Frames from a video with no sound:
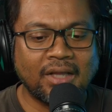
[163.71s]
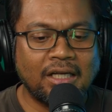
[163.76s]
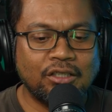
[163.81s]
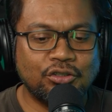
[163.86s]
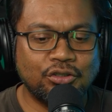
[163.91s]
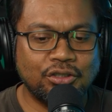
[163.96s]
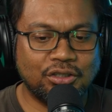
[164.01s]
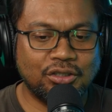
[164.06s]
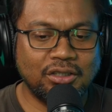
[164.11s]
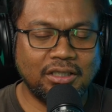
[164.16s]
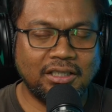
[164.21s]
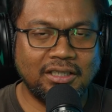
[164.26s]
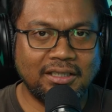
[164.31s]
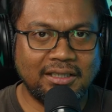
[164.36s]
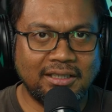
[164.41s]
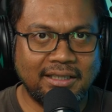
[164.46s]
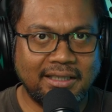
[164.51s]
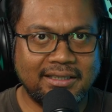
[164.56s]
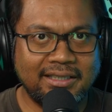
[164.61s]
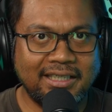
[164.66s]
So
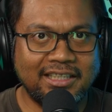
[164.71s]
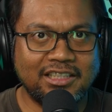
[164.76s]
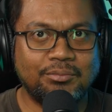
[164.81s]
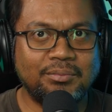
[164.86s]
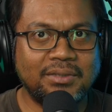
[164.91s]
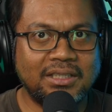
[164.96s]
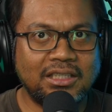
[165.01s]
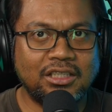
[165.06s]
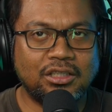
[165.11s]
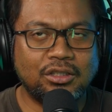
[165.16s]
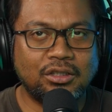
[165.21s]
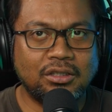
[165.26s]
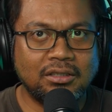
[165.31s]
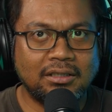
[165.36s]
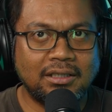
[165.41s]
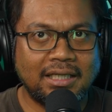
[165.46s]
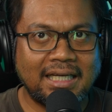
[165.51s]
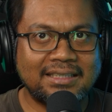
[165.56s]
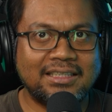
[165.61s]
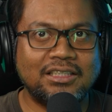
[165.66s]
it takes me
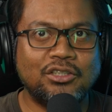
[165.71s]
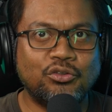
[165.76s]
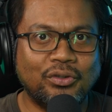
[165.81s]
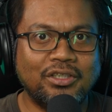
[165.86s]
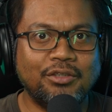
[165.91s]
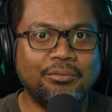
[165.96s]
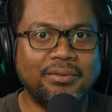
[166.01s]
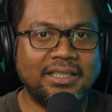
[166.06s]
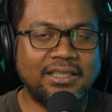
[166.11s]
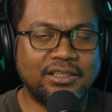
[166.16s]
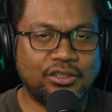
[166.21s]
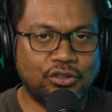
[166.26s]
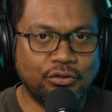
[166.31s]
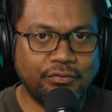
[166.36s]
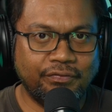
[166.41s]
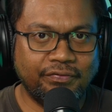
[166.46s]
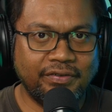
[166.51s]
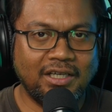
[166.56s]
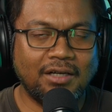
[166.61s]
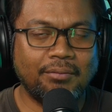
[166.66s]
less than 20 minutes to
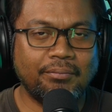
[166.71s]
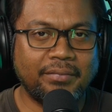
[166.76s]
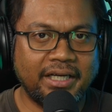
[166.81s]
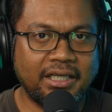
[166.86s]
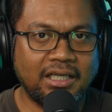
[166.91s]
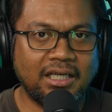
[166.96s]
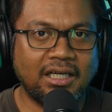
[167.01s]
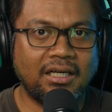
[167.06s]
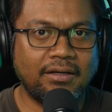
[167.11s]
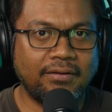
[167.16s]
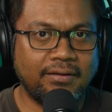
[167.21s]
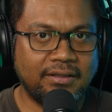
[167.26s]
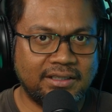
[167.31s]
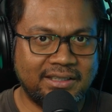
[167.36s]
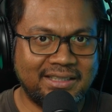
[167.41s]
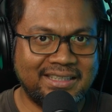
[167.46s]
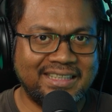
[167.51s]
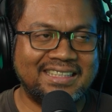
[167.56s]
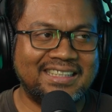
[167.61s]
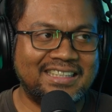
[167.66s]
fill up my car
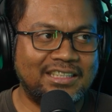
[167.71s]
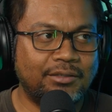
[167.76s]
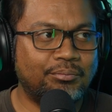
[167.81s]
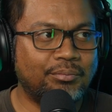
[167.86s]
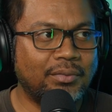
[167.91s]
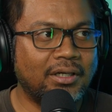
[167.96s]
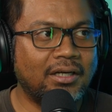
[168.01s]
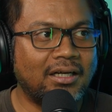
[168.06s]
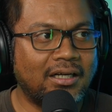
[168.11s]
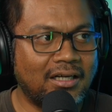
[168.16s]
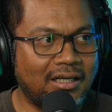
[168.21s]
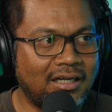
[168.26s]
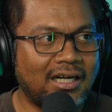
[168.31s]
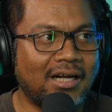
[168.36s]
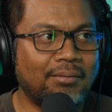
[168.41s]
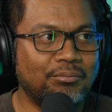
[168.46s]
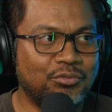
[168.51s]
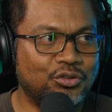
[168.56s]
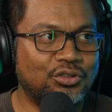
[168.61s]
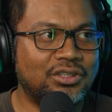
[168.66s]
to fill
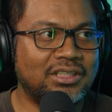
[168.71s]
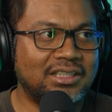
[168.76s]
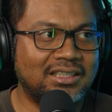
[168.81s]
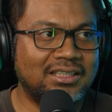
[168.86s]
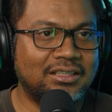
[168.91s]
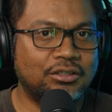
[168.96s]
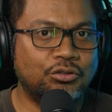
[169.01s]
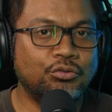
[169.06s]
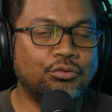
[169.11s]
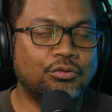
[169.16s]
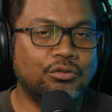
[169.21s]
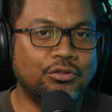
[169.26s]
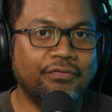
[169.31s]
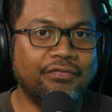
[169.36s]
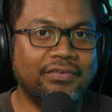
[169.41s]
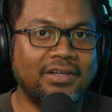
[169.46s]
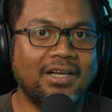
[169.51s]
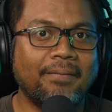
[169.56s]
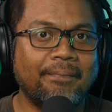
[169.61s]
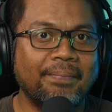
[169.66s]
up the
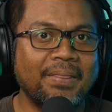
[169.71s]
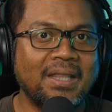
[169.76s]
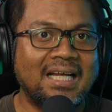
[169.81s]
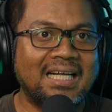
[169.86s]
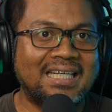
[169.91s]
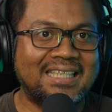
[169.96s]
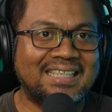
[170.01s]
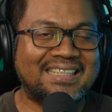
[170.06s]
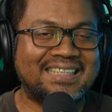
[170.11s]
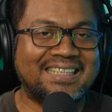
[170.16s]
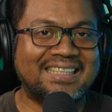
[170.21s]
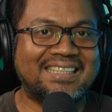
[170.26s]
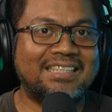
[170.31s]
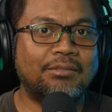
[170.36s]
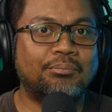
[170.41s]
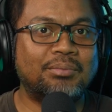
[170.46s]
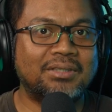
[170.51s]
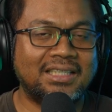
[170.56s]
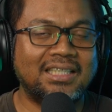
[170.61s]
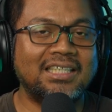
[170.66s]

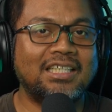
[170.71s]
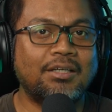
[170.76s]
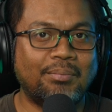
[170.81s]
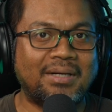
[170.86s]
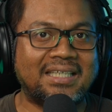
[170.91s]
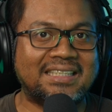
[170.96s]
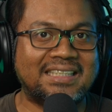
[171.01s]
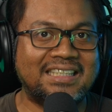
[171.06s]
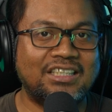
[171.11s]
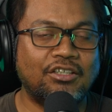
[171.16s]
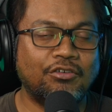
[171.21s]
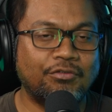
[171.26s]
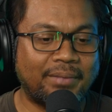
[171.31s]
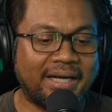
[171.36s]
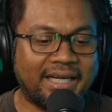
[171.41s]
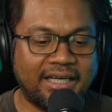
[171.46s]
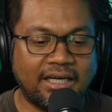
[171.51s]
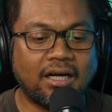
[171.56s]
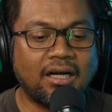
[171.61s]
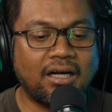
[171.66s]
60% capacity of
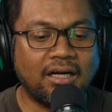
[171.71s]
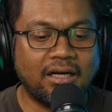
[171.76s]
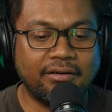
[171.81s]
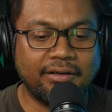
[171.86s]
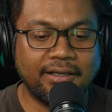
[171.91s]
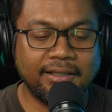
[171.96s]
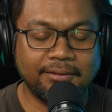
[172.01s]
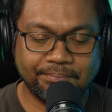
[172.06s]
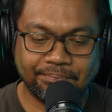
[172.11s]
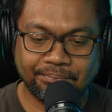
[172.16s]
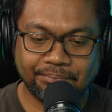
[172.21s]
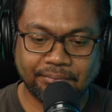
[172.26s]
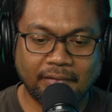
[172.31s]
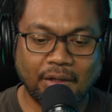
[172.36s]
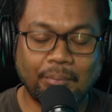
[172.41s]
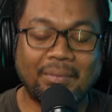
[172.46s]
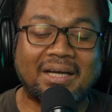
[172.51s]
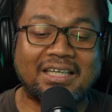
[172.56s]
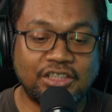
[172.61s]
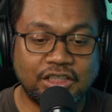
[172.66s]
my car, right?
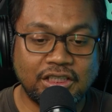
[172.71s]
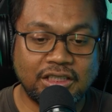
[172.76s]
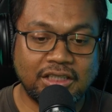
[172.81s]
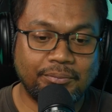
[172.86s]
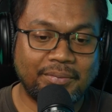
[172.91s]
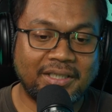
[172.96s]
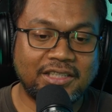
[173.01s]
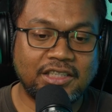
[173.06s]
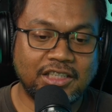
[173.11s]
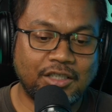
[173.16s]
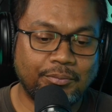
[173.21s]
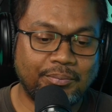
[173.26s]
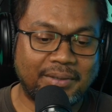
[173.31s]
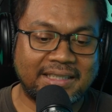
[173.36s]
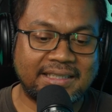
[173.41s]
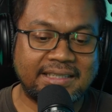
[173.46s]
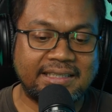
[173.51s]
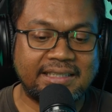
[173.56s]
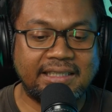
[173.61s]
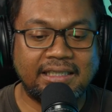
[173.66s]
Battery
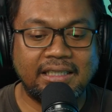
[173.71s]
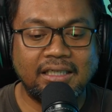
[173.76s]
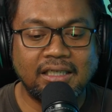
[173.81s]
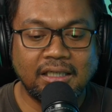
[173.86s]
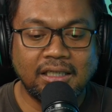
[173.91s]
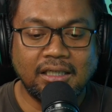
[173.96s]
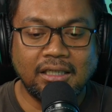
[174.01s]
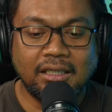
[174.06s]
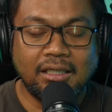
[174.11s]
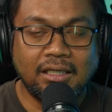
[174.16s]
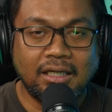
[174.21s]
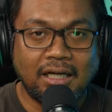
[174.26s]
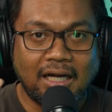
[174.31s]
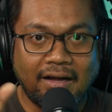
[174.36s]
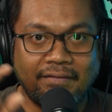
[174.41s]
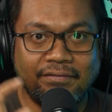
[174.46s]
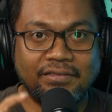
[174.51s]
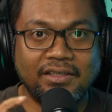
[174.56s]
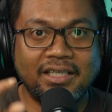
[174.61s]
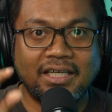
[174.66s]
capacity.
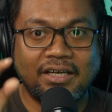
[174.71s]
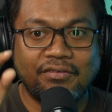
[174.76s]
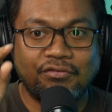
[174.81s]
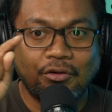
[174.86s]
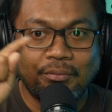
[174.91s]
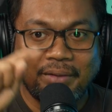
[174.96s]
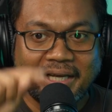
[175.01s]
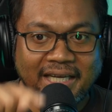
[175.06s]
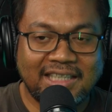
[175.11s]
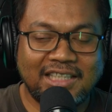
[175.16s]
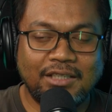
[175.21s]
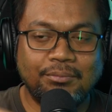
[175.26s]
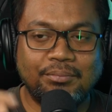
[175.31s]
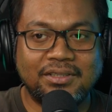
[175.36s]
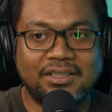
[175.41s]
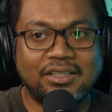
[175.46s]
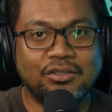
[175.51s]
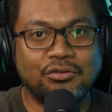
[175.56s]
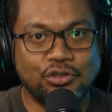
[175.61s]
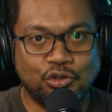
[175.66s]
After that, from
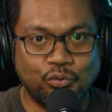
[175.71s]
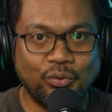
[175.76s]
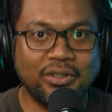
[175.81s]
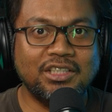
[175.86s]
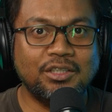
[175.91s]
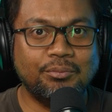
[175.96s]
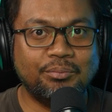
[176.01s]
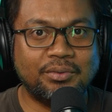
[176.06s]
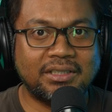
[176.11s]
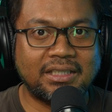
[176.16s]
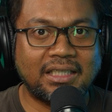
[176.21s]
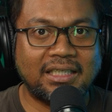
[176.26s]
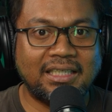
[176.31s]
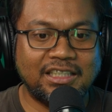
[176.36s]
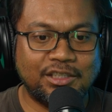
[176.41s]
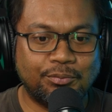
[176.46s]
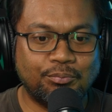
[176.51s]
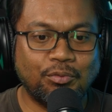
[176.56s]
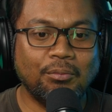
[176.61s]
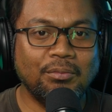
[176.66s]
80% to 20%,
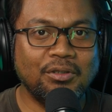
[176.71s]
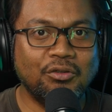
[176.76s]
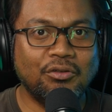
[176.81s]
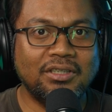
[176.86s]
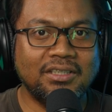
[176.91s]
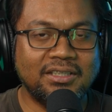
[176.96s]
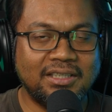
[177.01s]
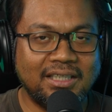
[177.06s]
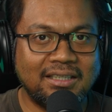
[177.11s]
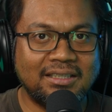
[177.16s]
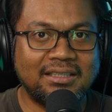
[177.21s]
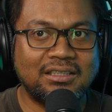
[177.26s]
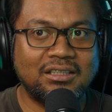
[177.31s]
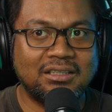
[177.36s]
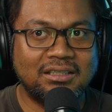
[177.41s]
it's probably going to take